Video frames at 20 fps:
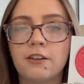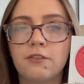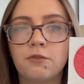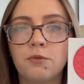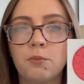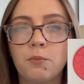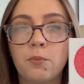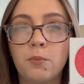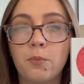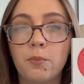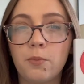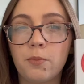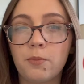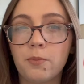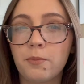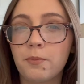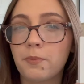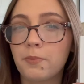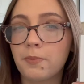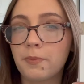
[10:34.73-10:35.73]
of
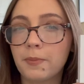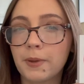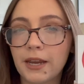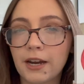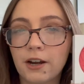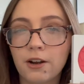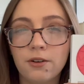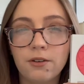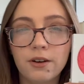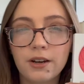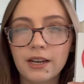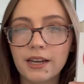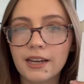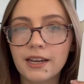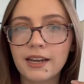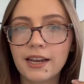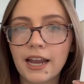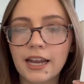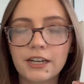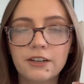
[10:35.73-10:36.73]

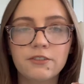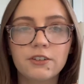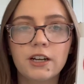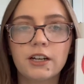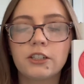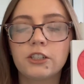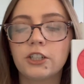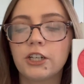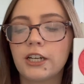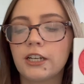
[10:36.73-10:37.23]
berry kind of color.